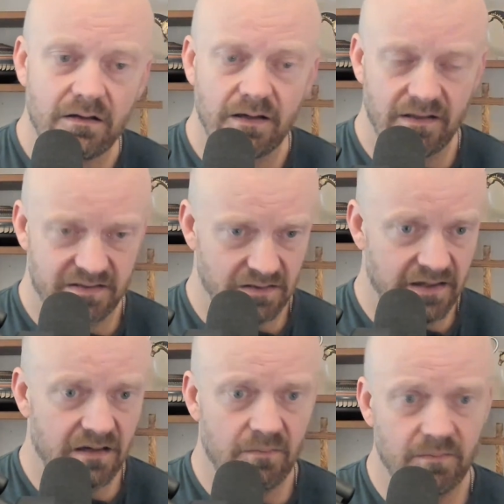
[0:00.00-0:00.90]
and the
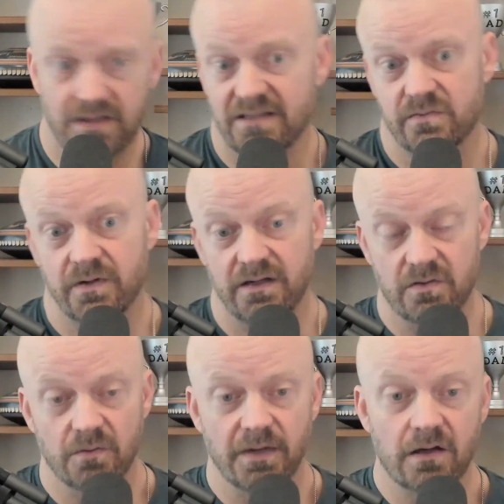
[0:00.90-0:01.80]
selenium, but that's what I
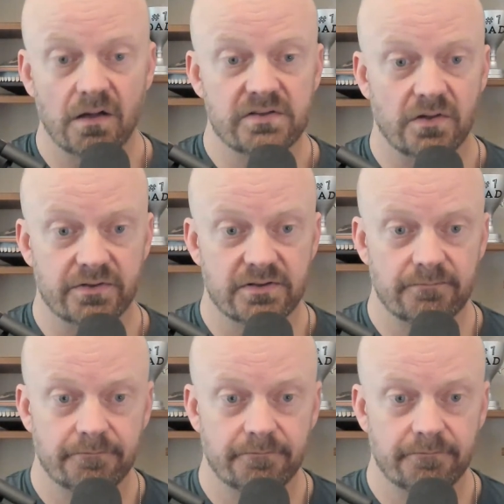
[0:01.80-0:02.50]
do in my consults.